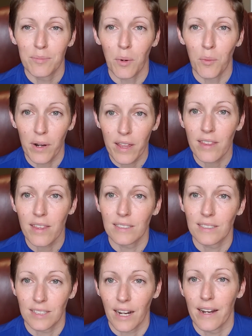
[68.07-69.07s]
But one of the
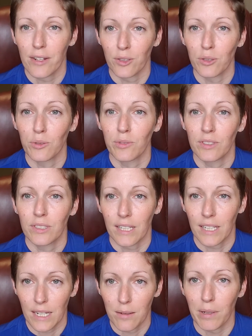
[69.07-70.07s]
things that I do to
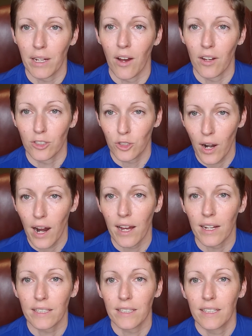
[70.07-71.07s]
keep me on
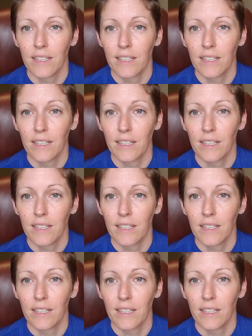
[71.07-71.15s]
track,